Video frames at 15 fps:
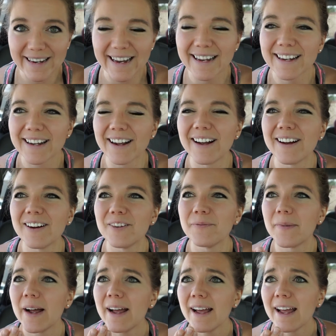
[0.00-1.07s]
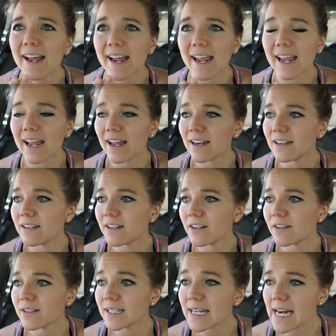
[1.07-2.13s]
and
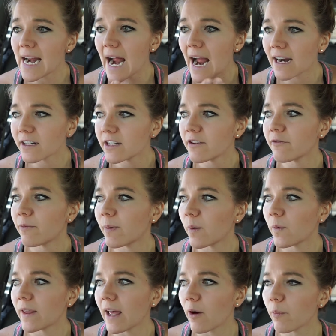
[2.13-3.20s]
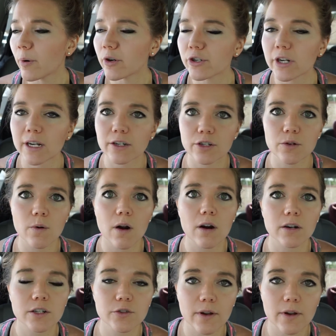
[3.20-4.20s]
stay active, but without pushing it too hard.